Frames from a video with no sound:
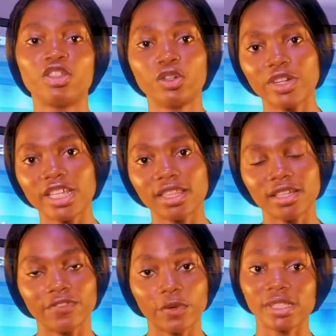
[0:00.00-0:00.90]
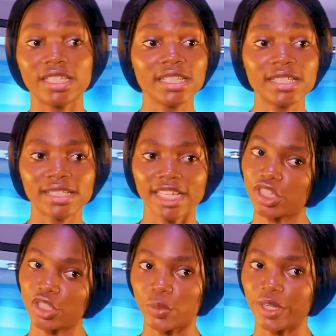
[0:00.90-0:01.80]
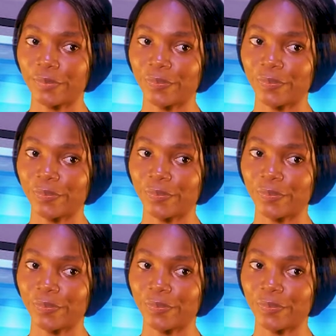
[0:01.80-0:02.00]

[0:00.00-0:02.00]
during the 14th century.